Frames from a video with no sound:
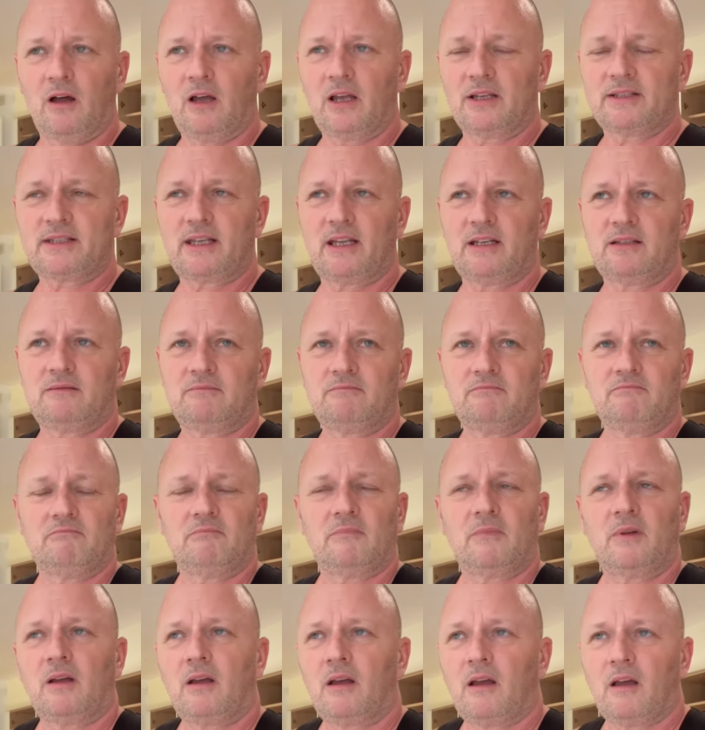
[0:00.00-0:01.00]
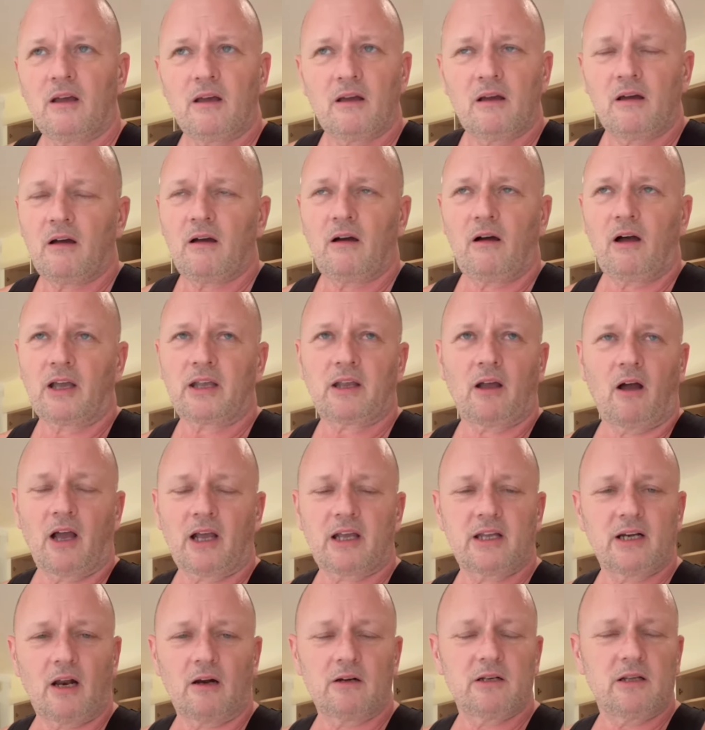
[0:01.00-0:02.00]
I said, I
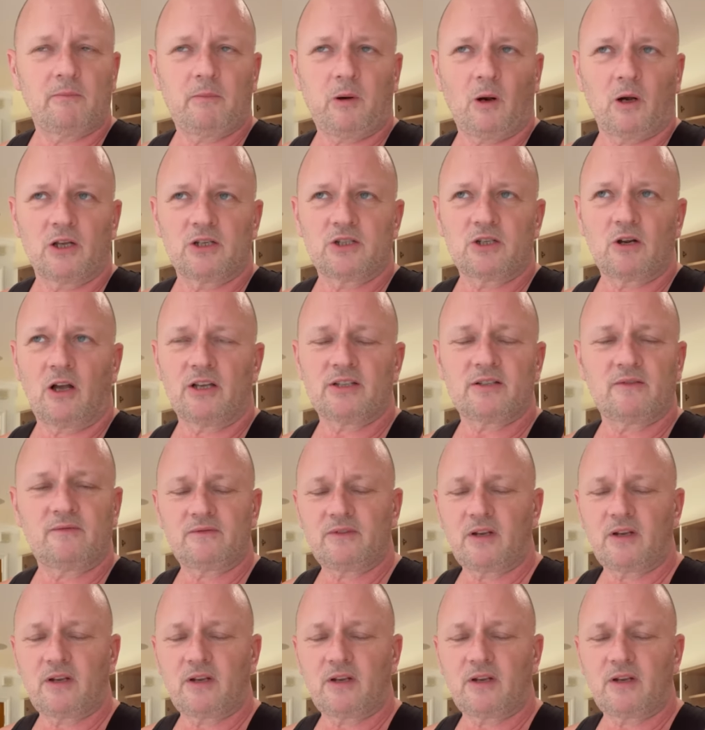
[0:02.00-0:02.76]
can only apologise.